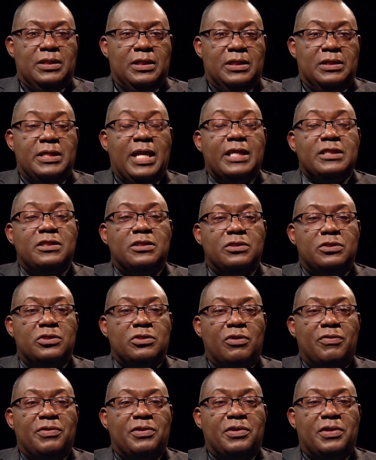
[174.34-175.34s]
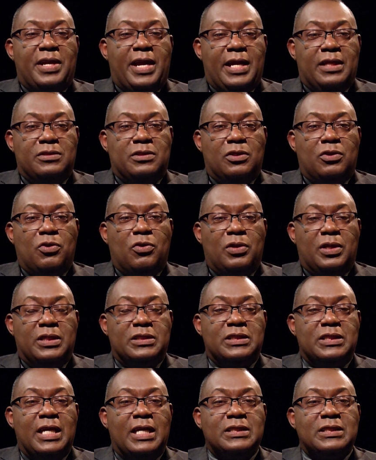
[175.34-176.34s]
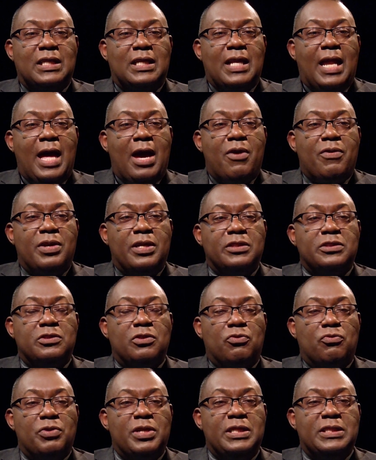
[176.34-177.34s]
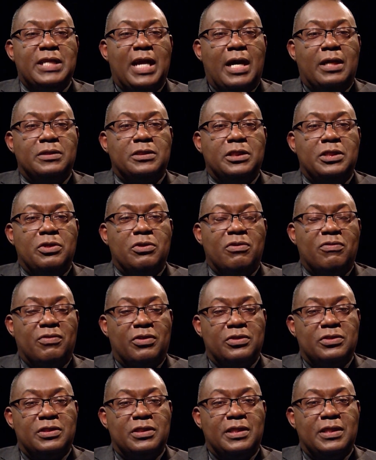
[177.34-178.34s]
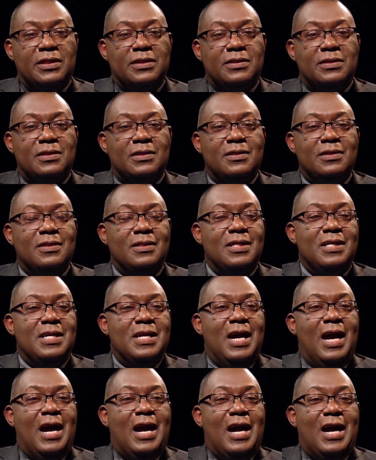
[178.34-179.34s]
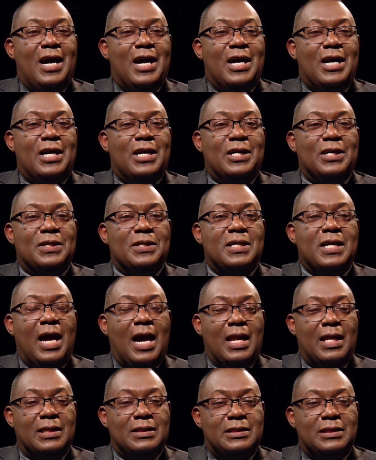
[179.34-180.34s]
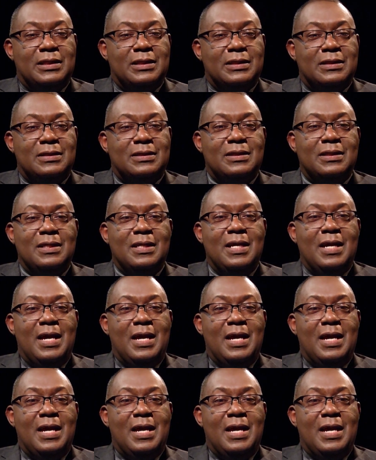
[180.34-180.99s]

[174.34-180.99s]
The National Cervical Cancer Coalition has allowed us to reach out to universities, colleges,